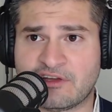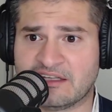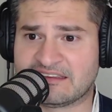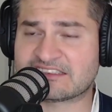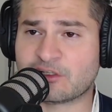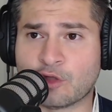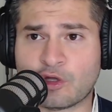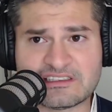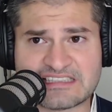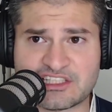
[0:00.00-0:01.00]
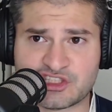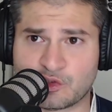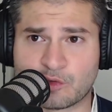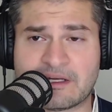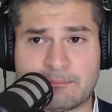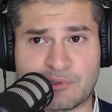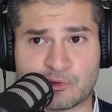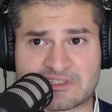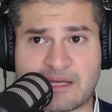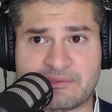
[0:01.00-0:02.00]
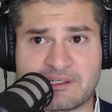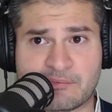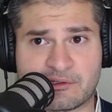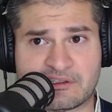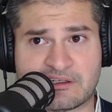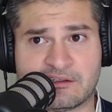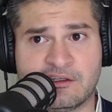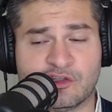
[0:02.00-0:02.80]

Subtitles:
There's a lot of tension already built up in America,